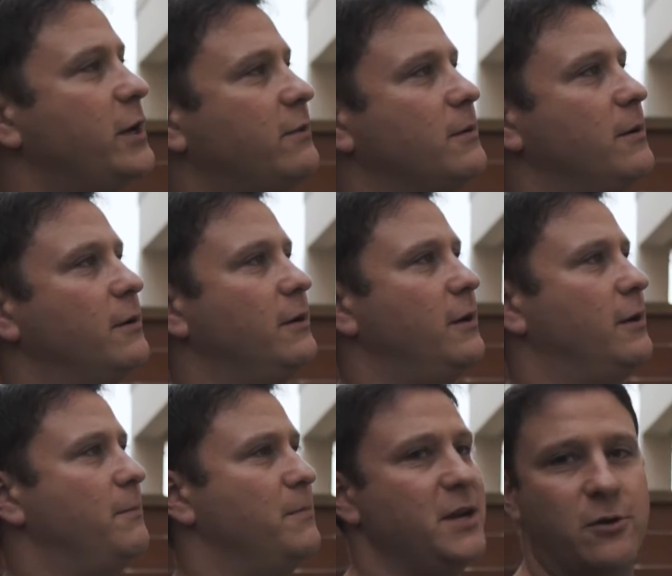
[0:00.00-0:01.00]
at the
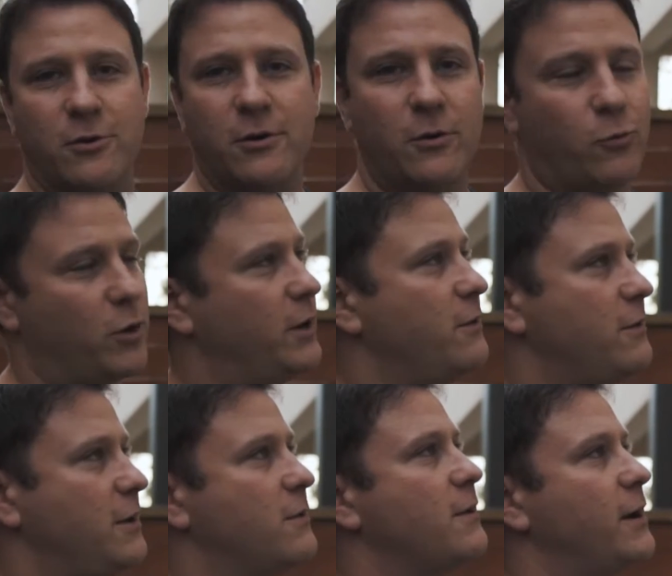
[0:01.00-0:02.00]
meter, we're going to see
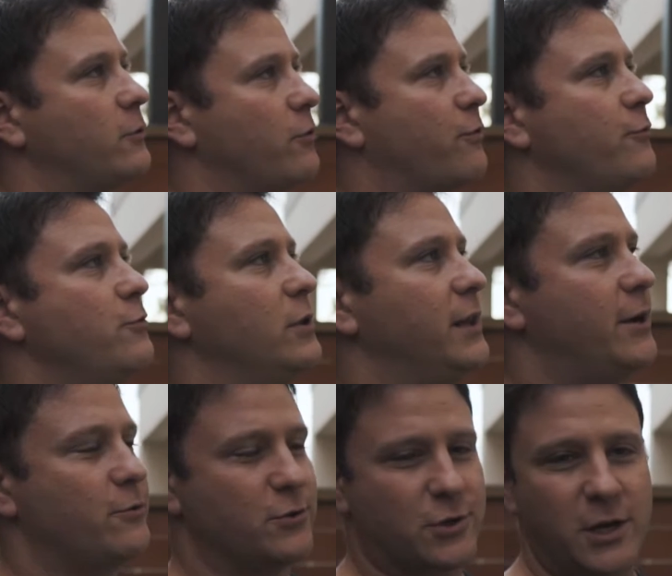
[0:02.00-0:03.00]
it cycle through the
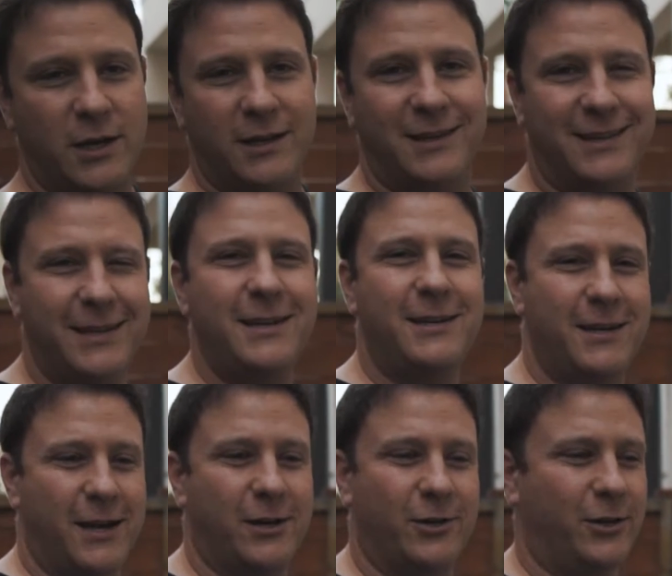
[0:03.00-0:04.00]
letters
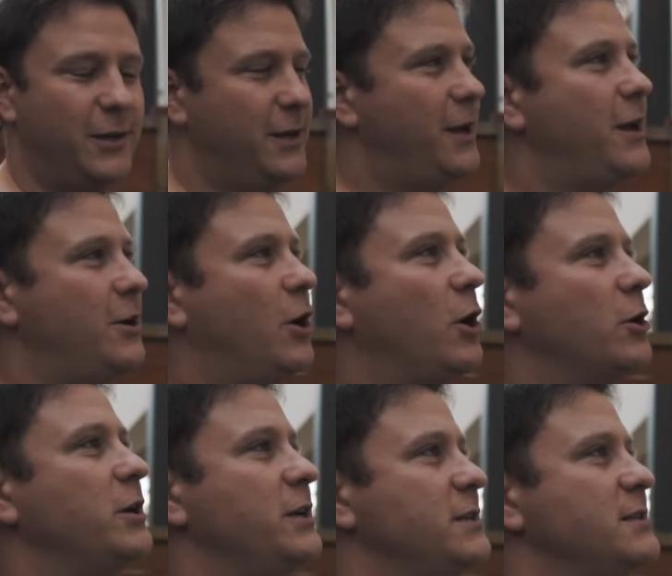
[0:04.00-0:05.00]
DEL and
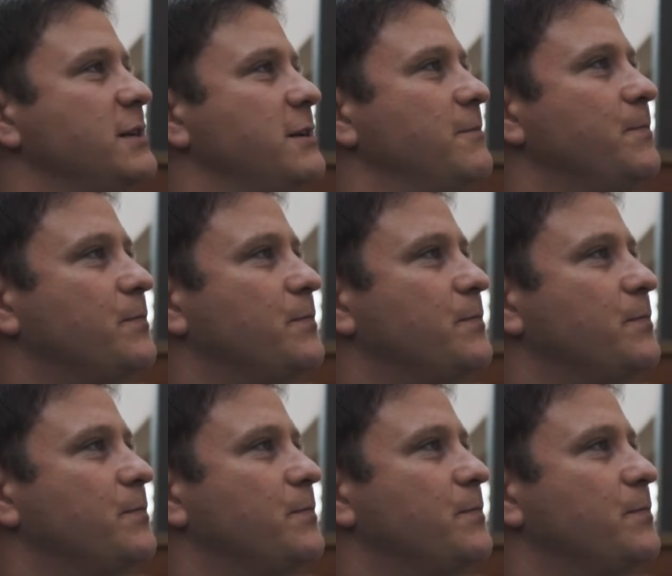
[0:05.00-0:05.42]
REC.